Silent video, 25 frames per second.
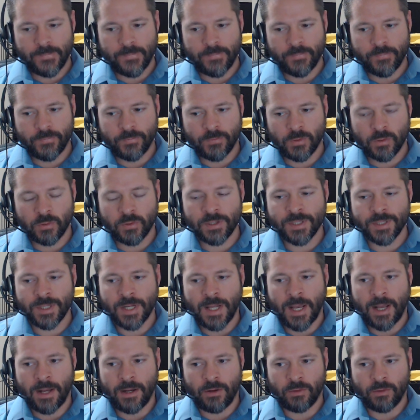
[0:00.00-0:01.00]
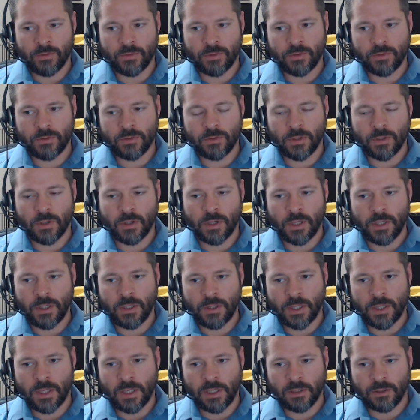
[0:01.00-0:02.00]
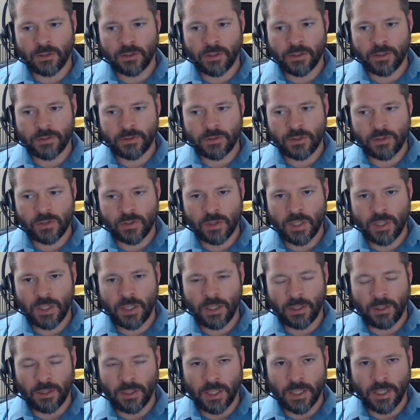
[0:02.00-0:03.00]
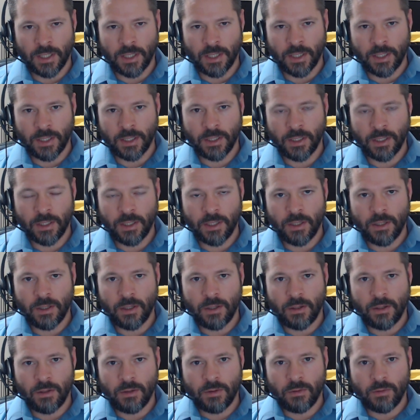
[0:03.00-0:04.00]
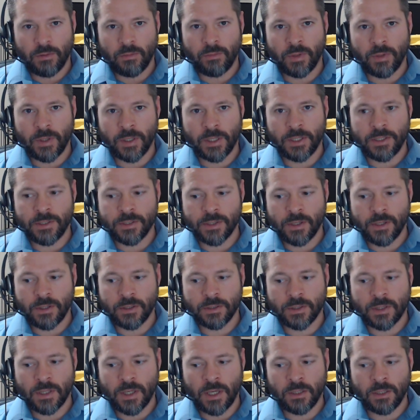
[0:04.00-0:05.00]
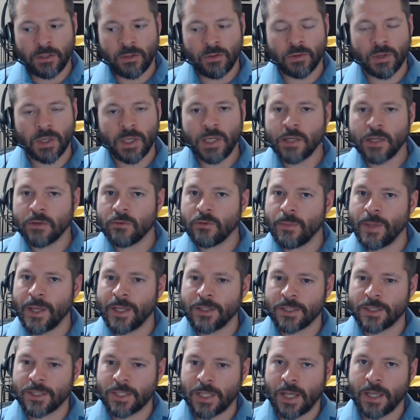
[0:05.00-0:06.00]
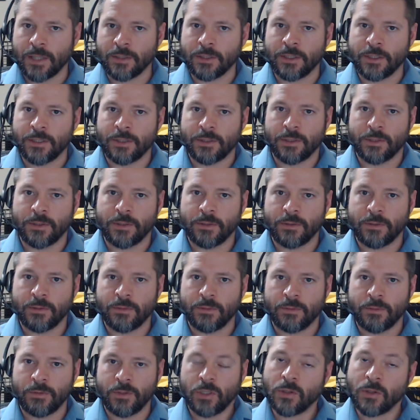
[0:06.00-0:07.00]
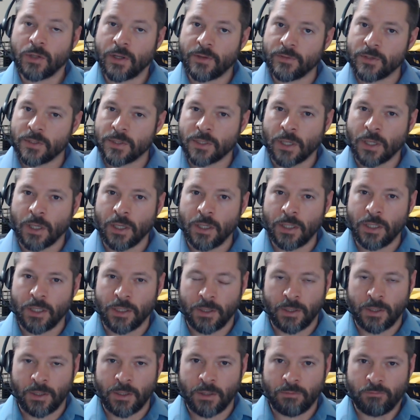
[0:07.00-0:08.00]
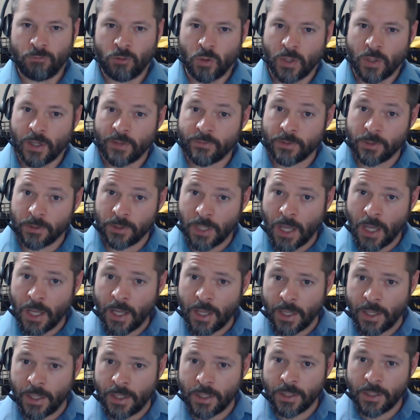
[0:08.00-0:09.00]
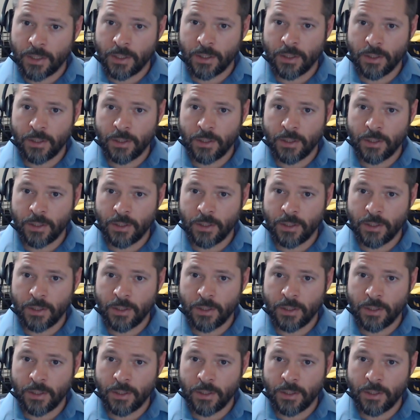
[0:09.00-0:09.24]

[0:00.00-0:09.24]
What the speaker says: there is an out in that Kant says you can't lie, but he says that you can remain silent. You don't have to say anything. You don't have to lie,